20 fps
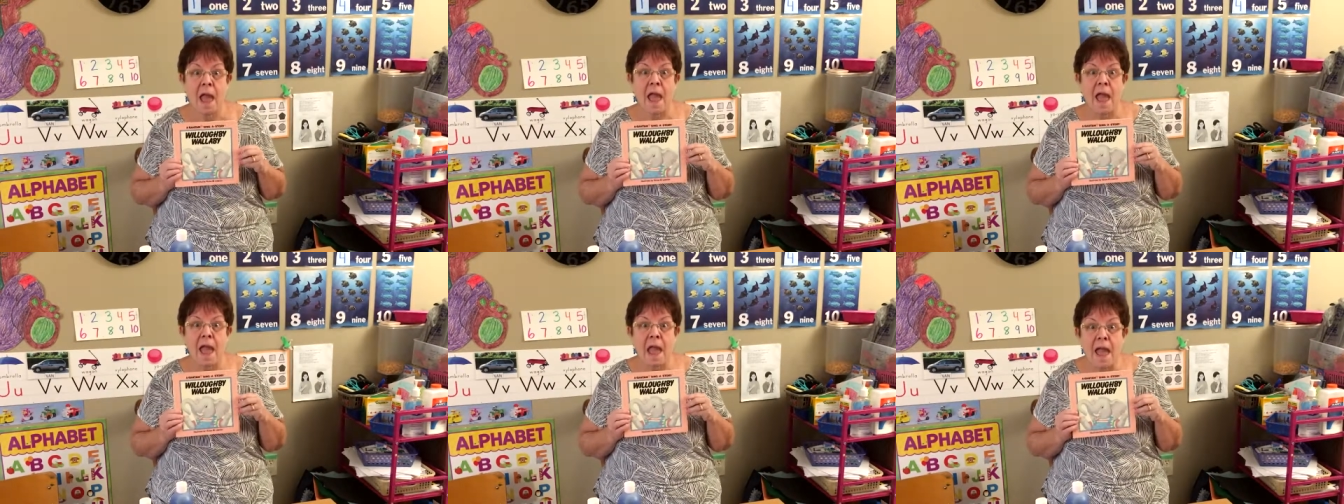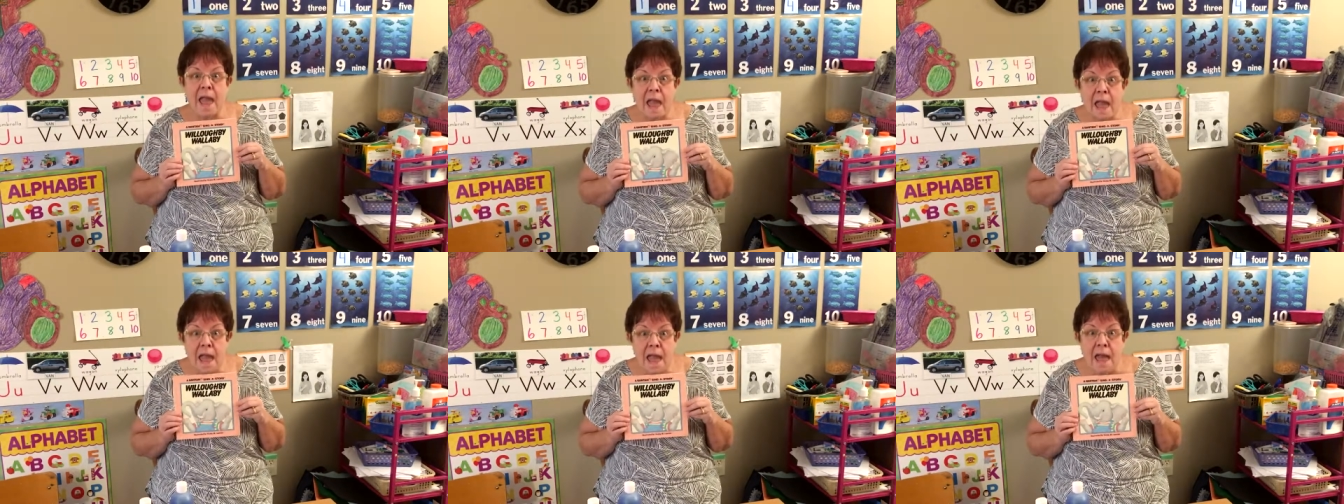
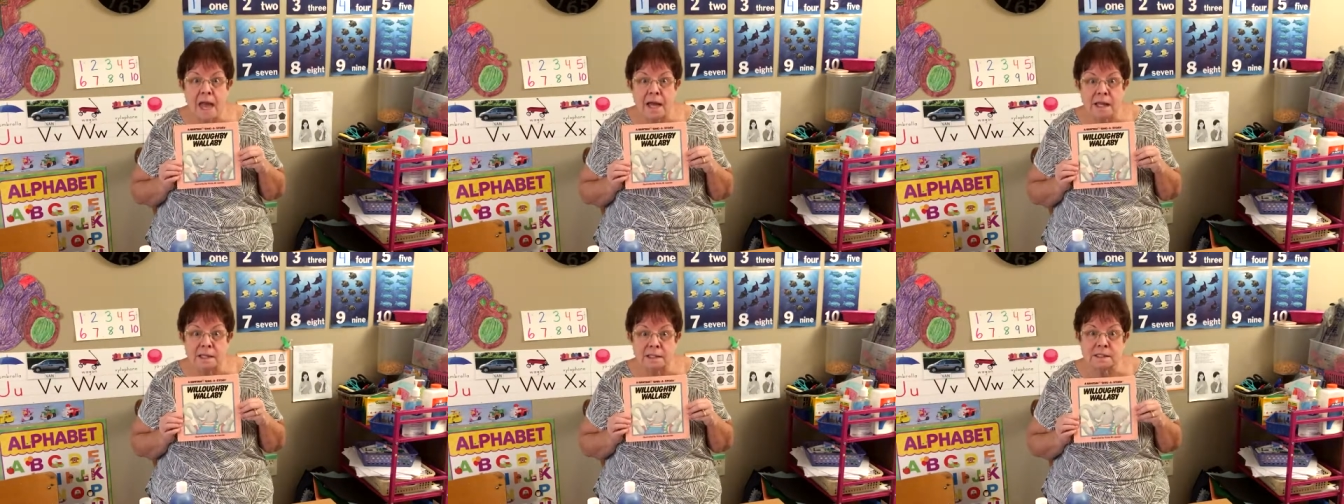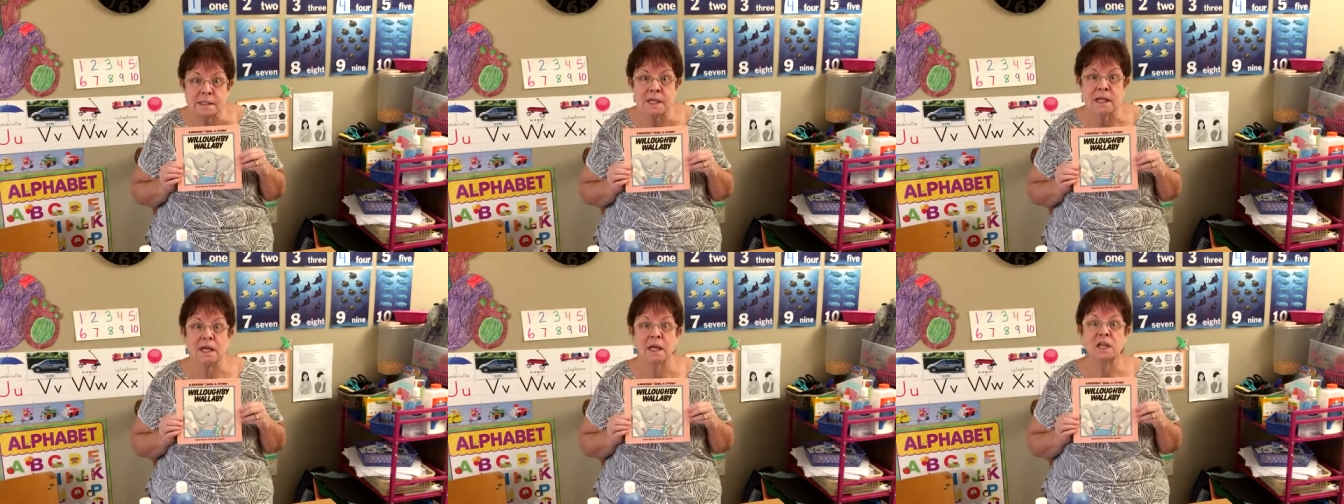And
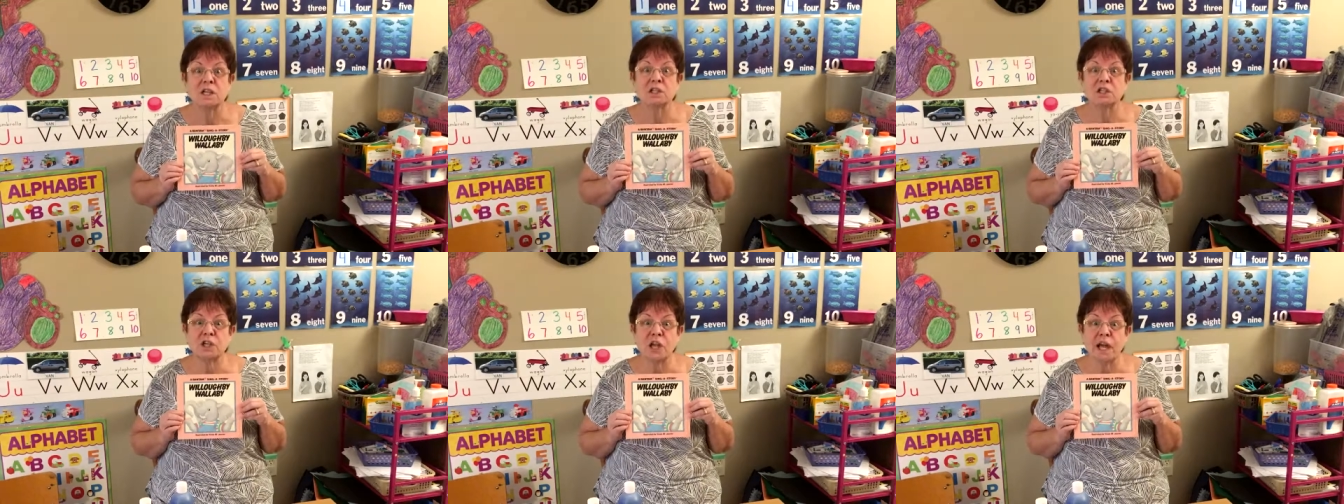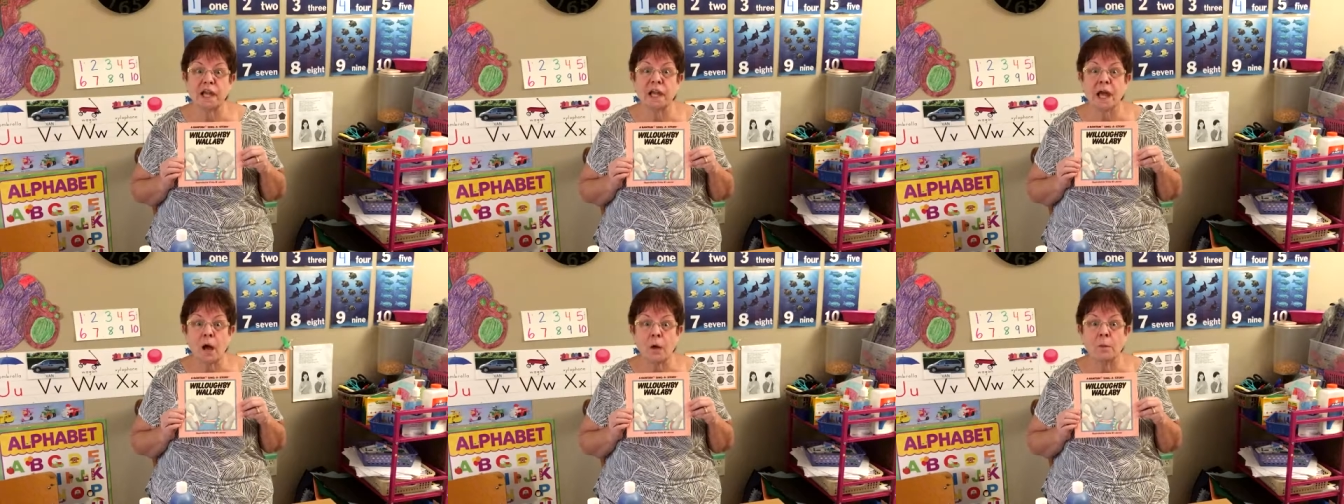
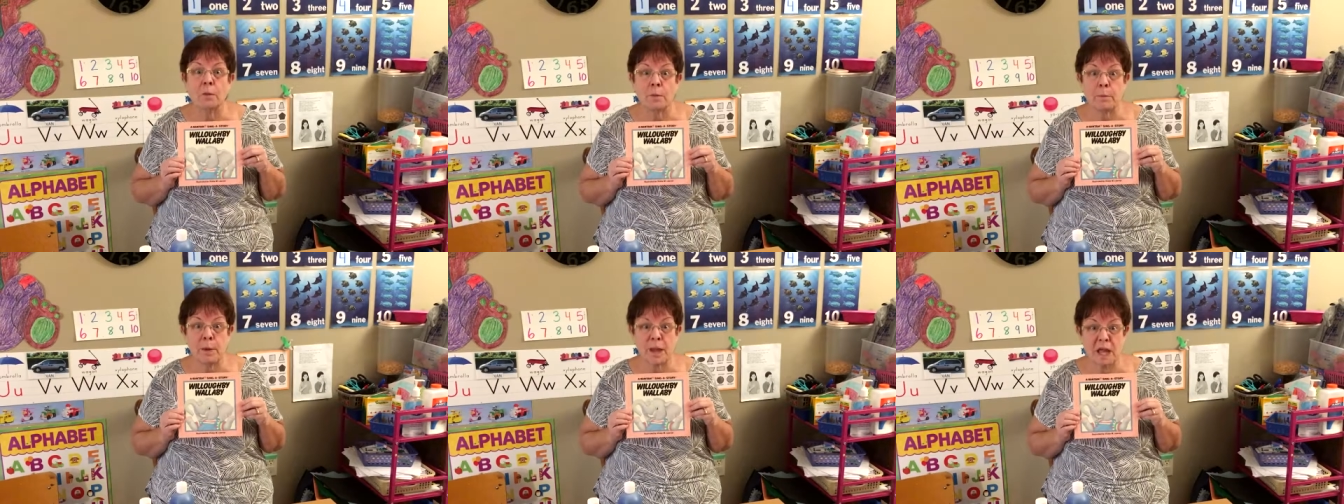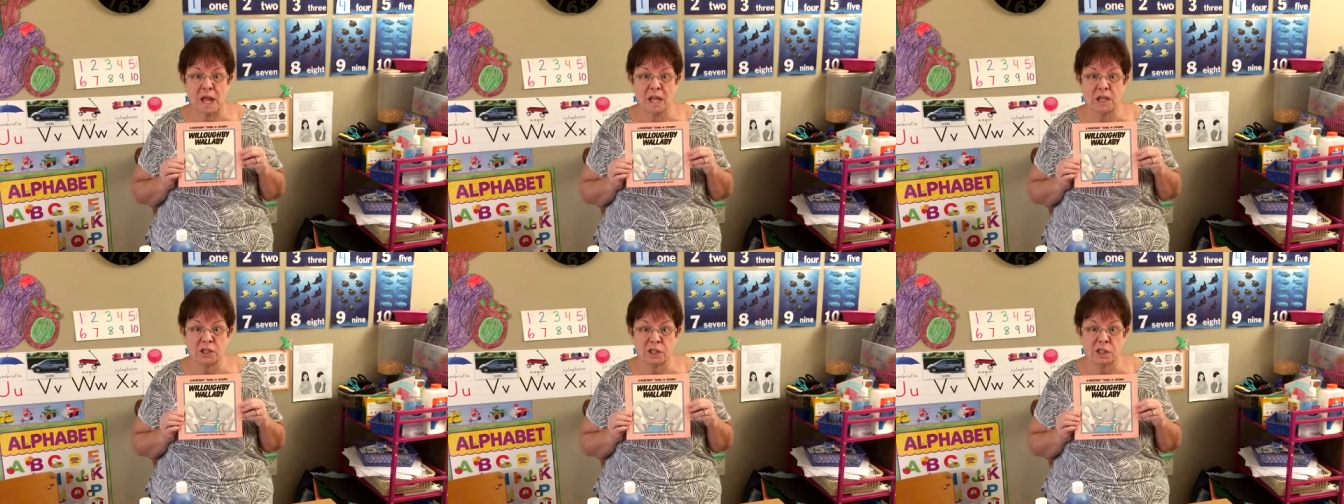check out the
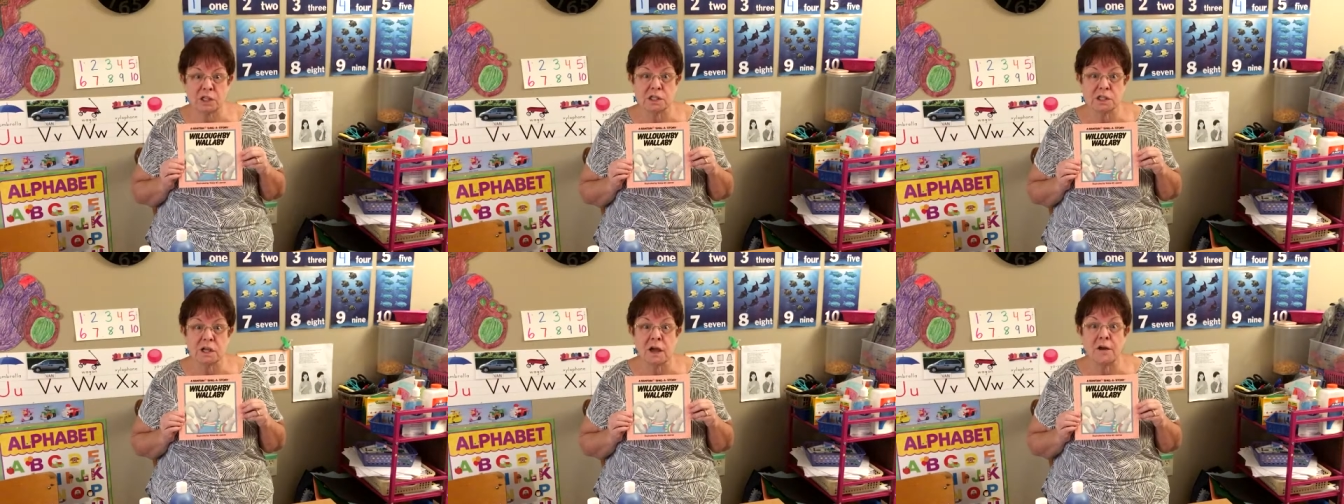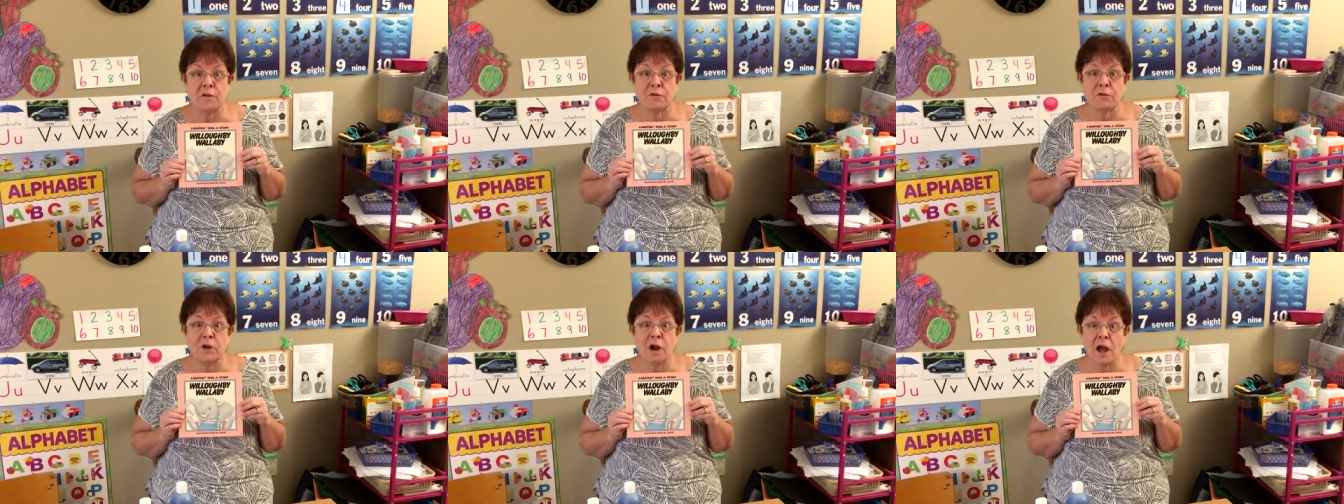pages
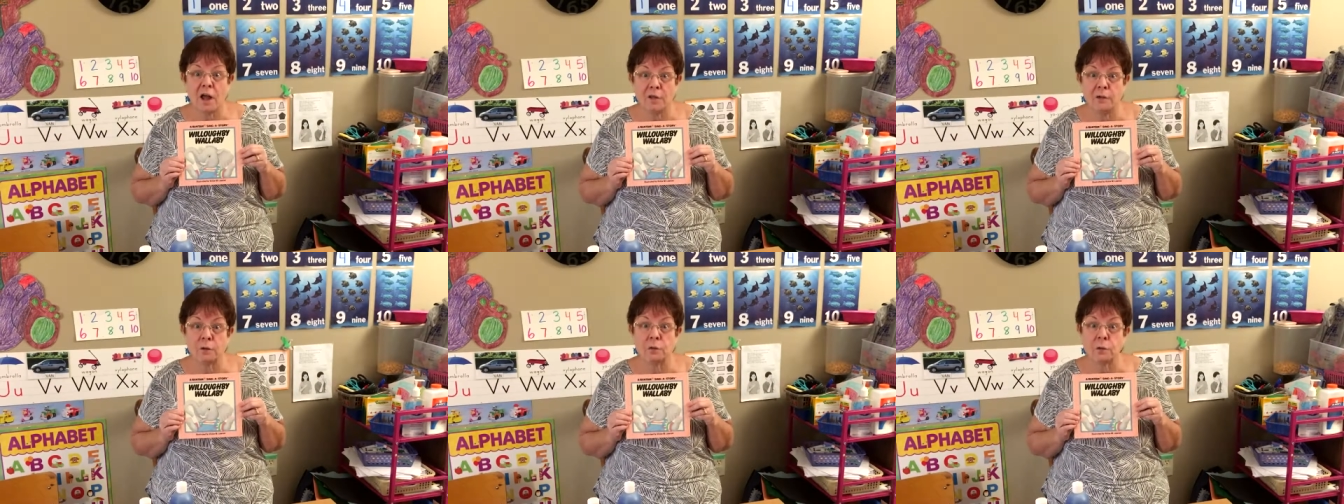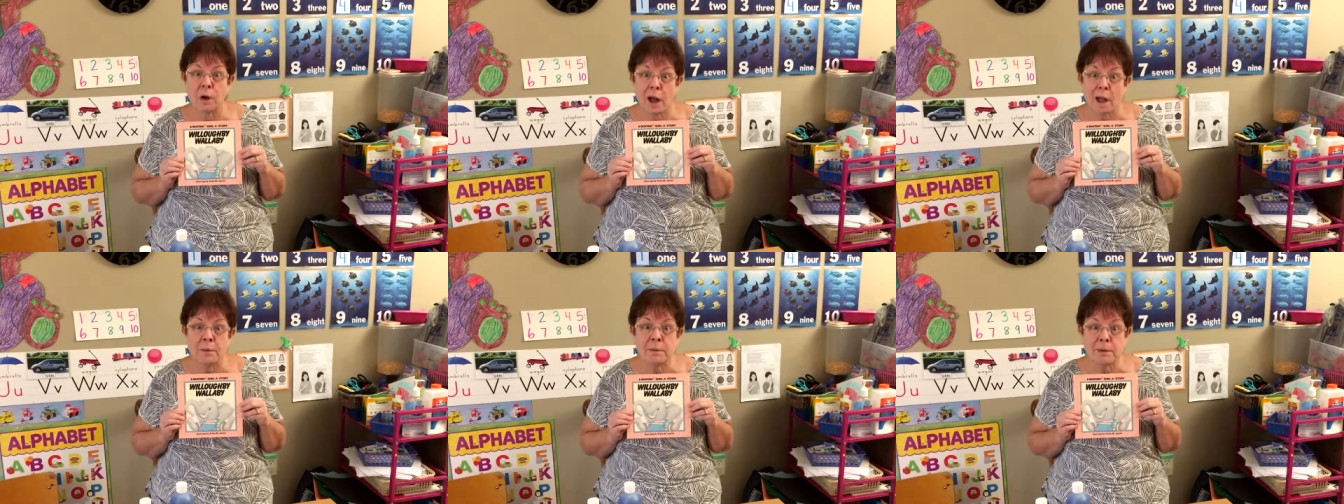for other
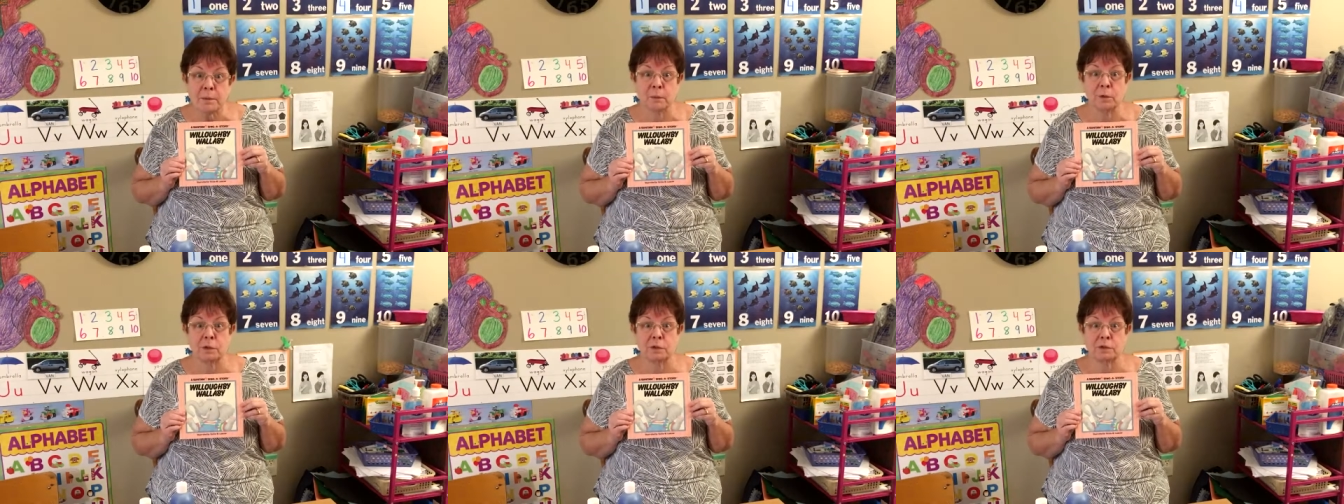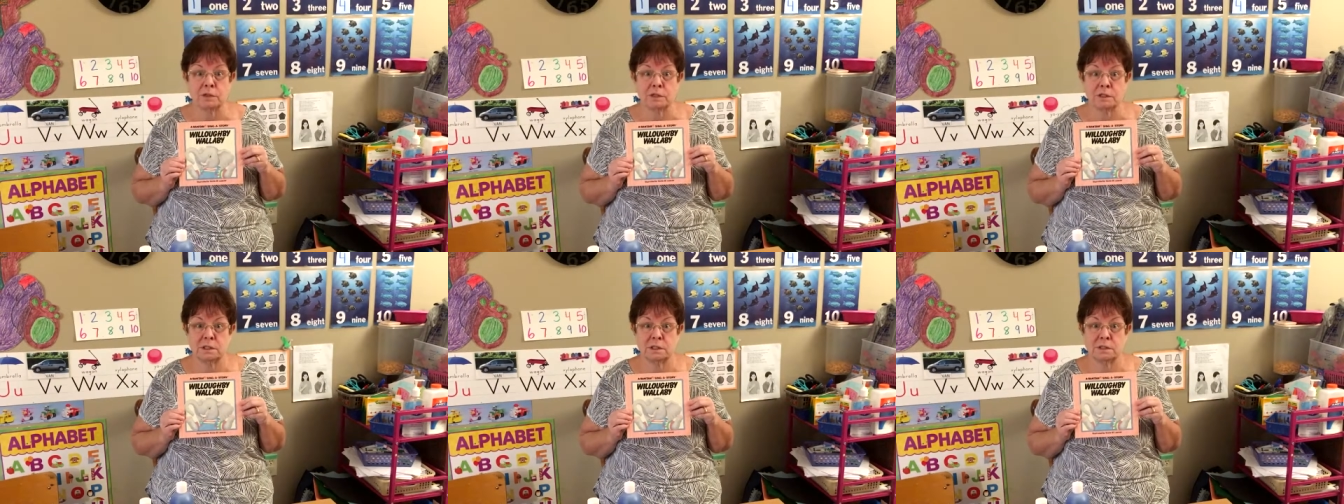rhyming
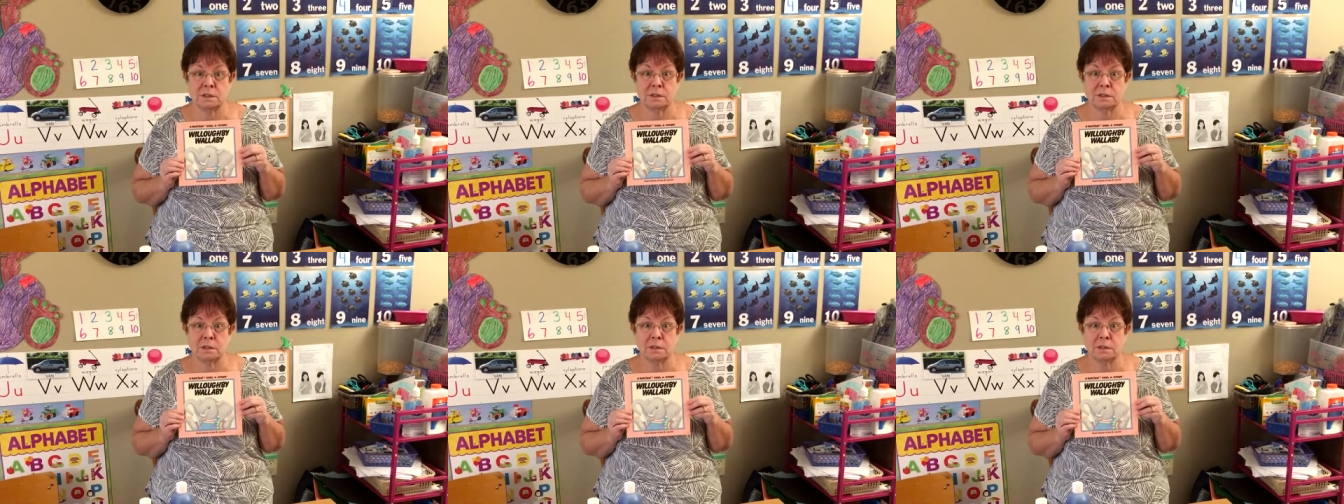words.